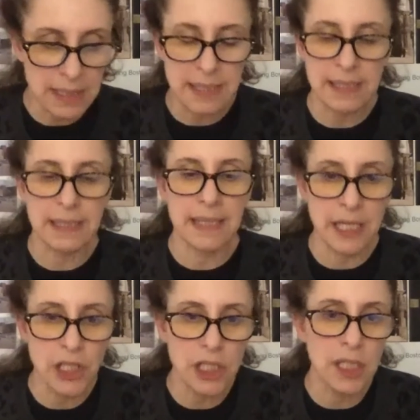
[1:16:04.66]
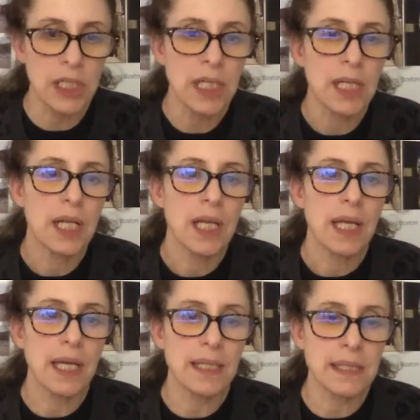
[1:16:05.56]
designation,
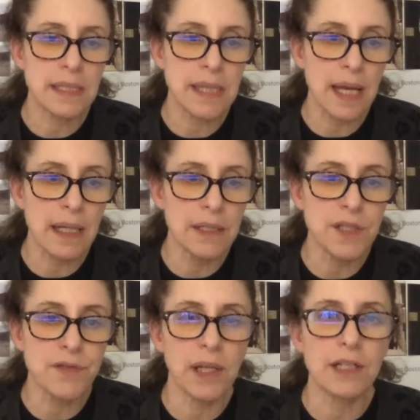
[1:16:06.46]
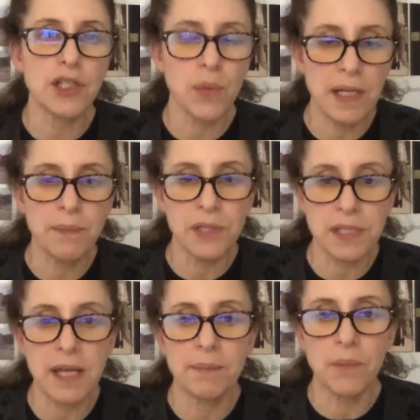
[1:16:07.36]
it sells for like
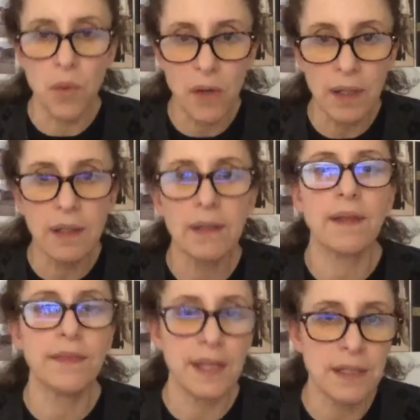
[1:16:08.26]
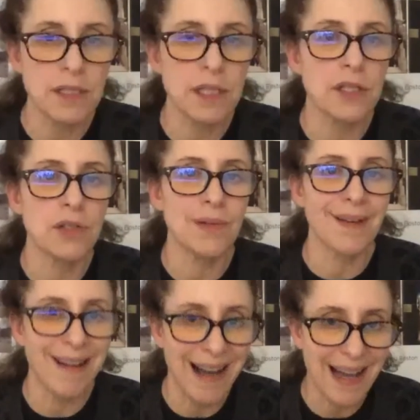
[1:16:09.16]
20% more than things that do
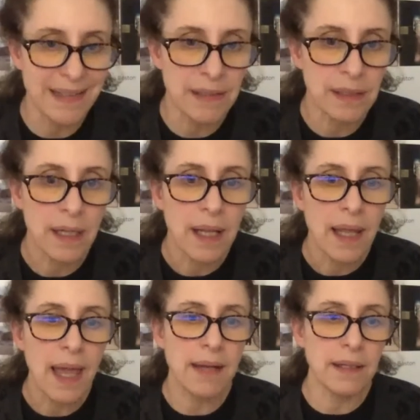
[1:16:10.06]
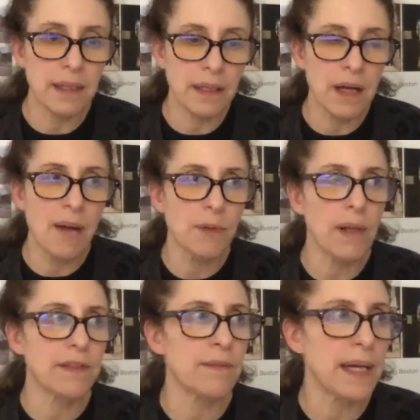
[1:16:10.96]
not. And in the
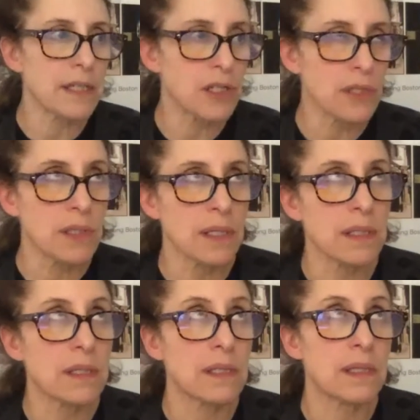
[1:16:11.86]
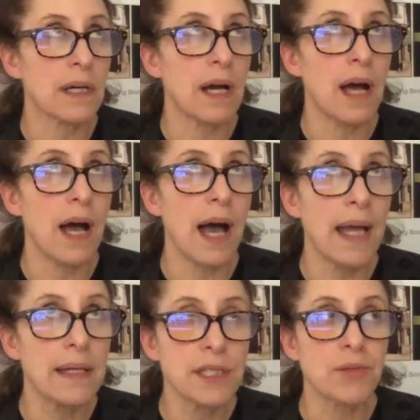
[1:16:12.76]
Commonwealth of Massachusetts, the
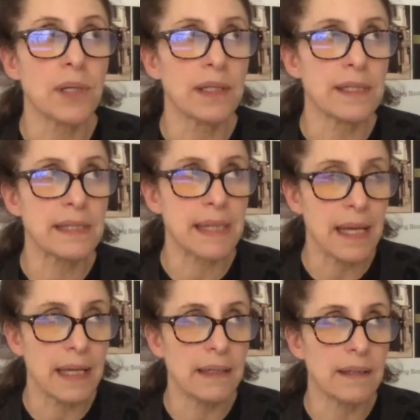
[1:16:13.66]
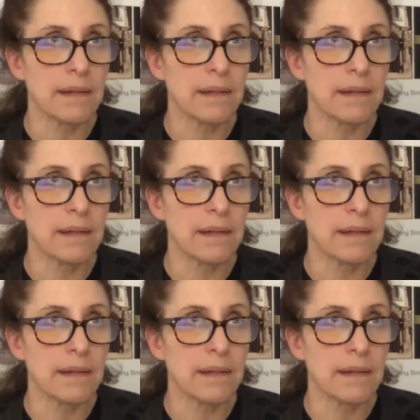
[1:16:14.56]
highest real estate